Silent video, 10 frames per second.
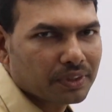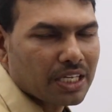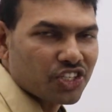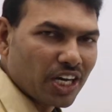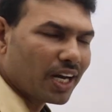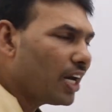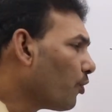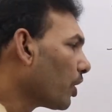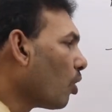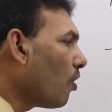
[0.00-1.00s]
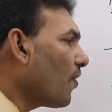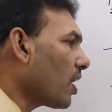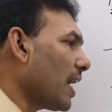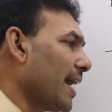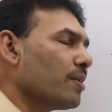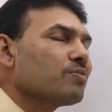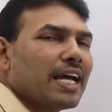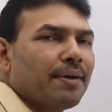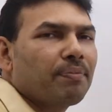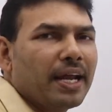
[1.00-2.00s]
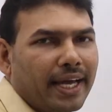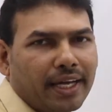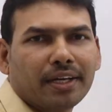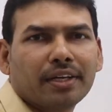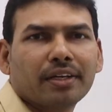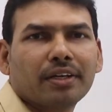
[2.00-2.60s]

Generally, we go for random sampling